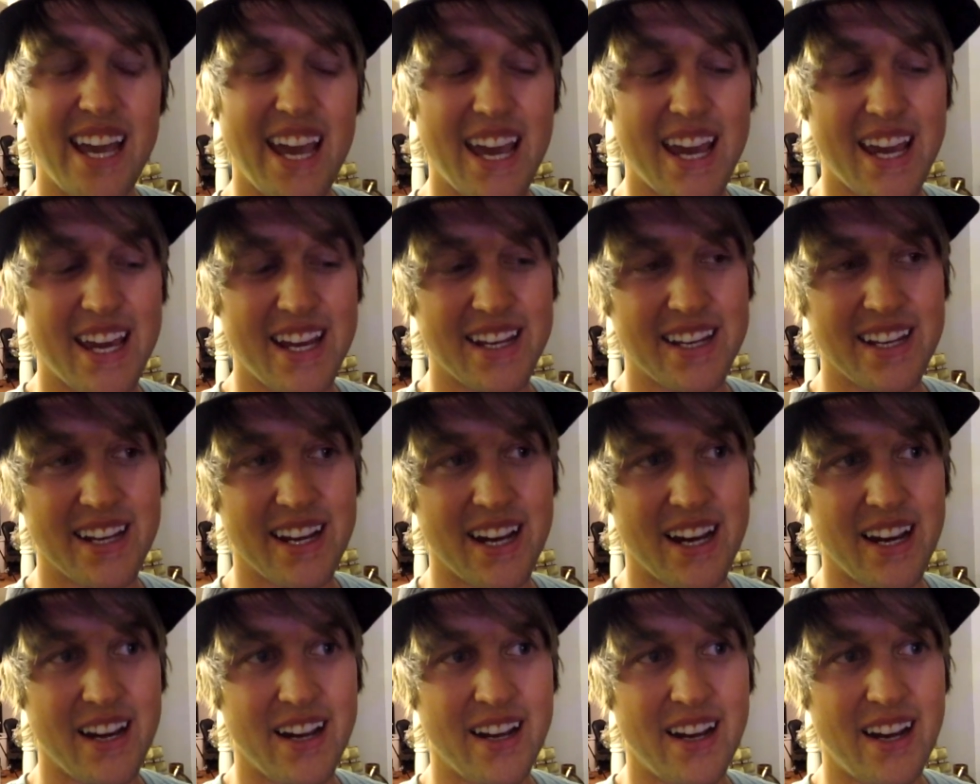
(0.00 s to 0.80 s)
And
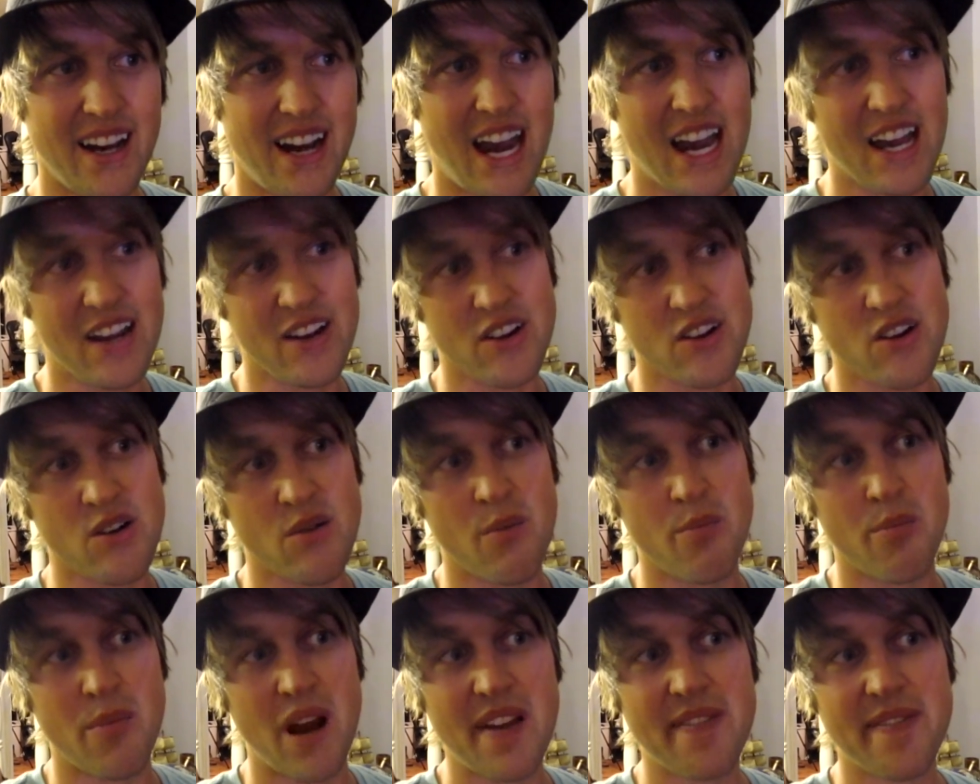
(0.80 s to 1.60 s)
uh, I don't
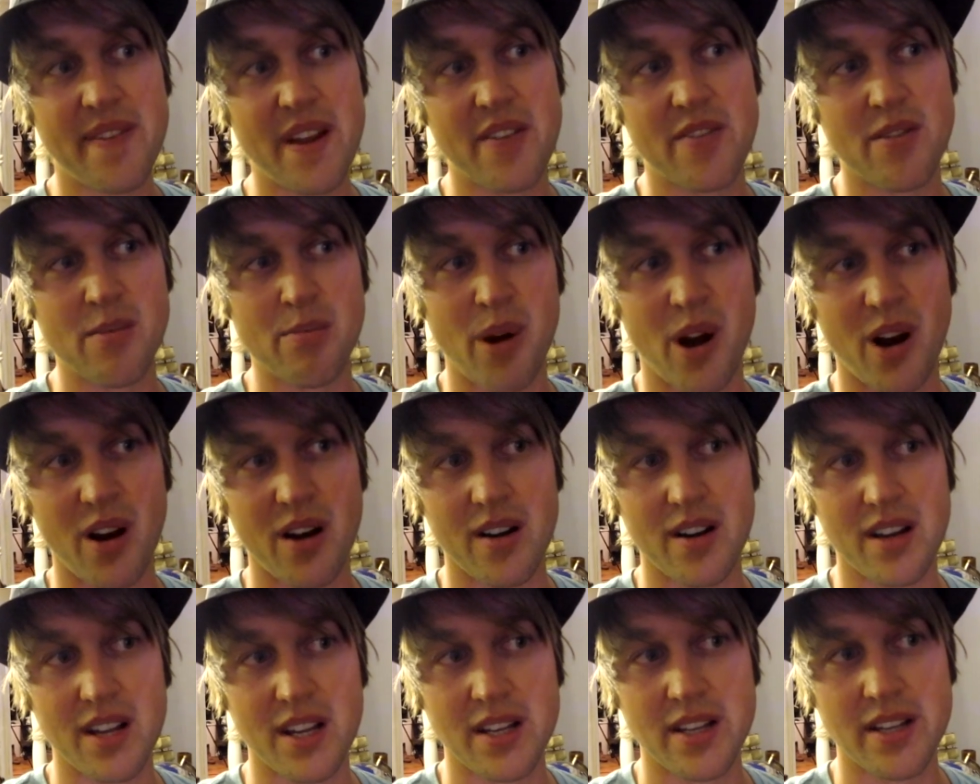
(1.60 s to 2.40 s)
know, my favorite
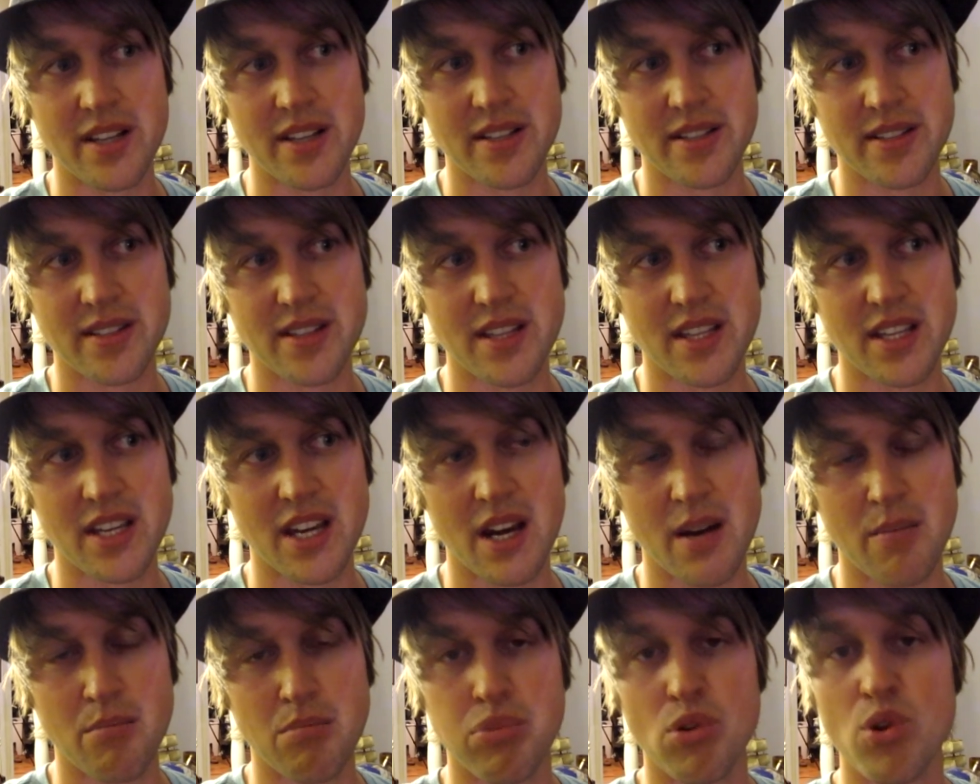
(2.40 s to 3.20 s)
part is uh, the uh,